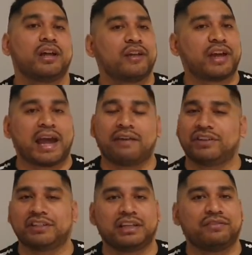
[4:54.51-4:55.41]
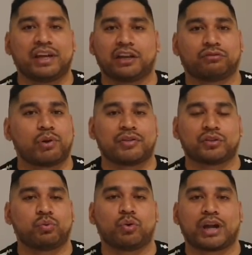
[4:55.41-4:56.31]
They haven't deviated throughout
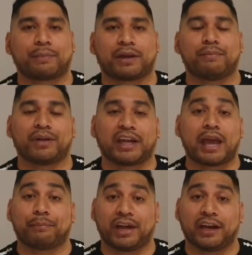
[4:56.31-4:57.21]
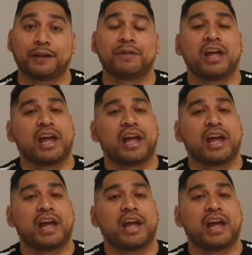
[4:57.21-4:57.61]
this World Cup campaign,